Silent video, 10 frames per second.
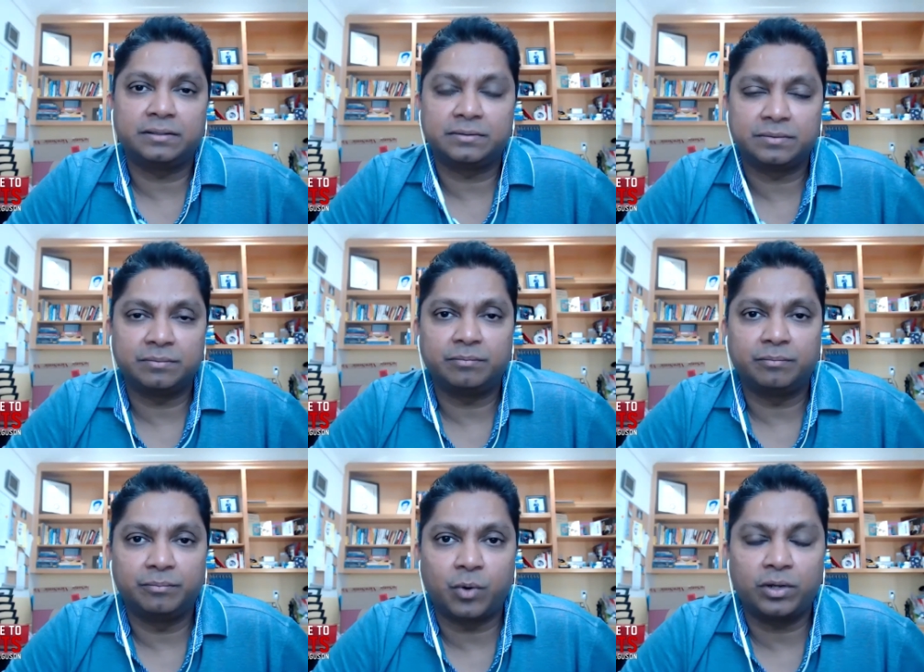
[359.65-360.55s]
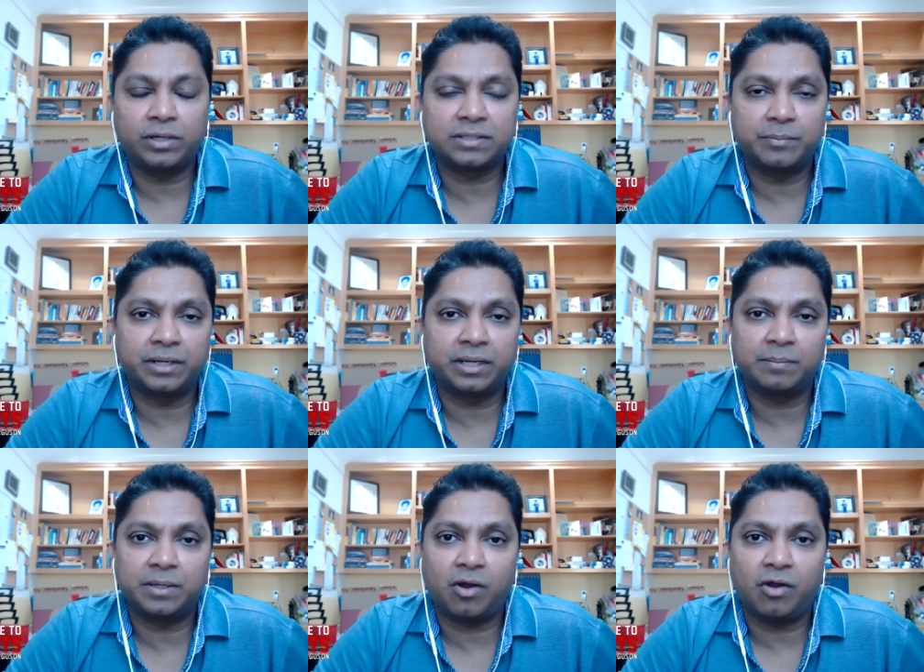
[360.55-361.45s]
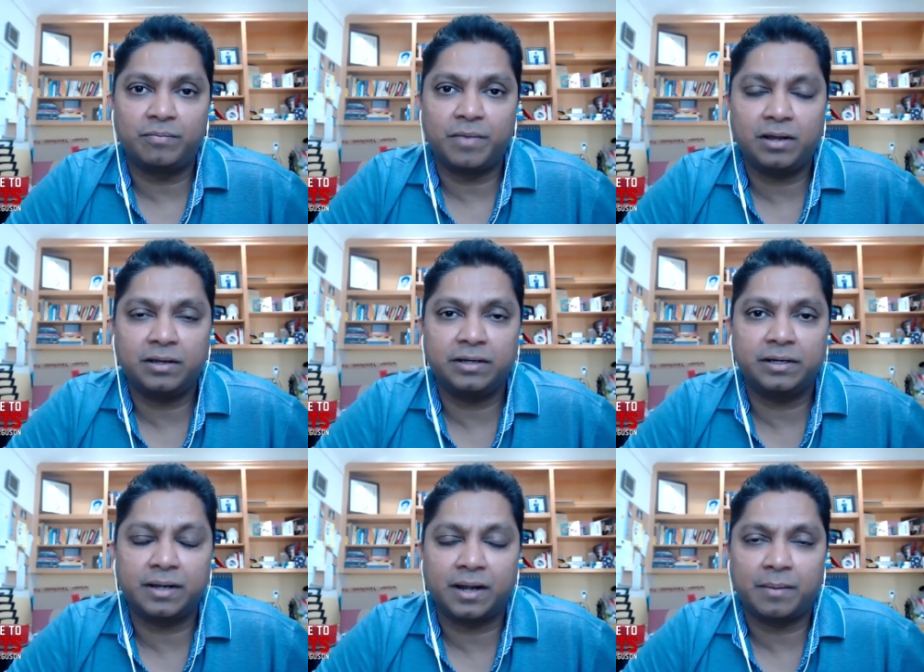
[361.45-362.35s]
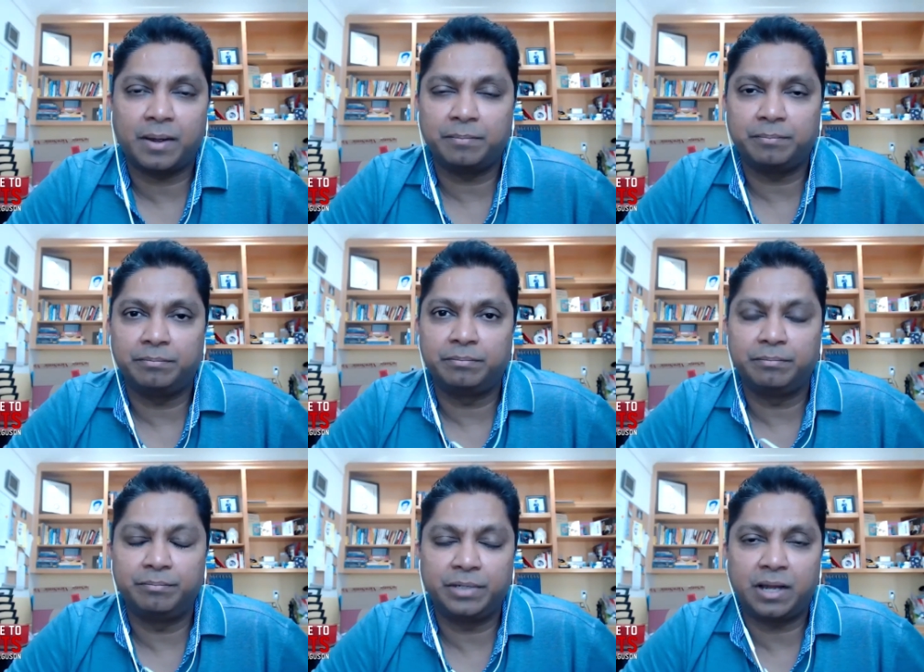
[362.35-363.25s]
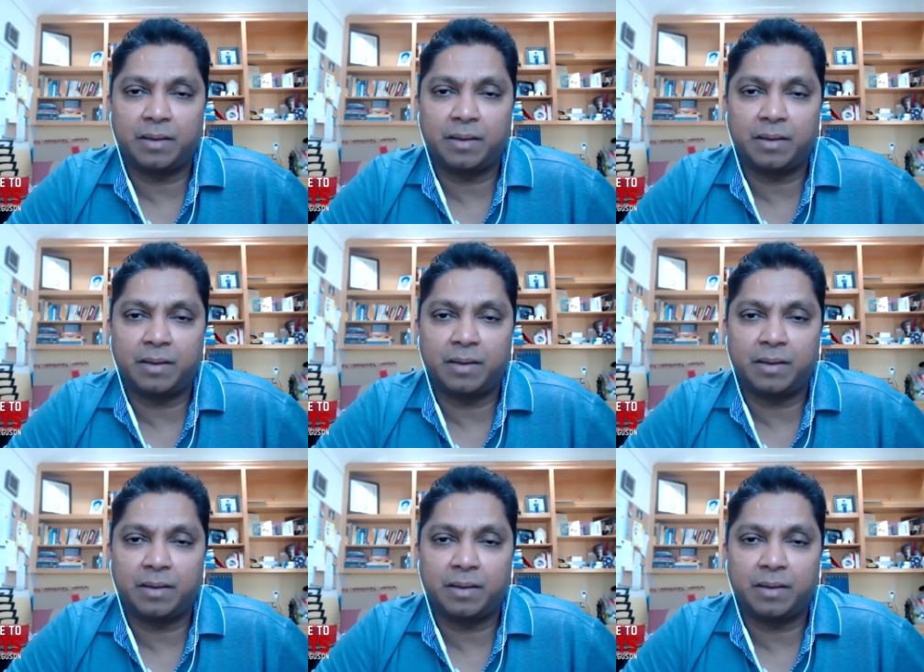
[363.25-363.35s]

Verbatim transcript: There's brokers are bringing me off market and I, I'm become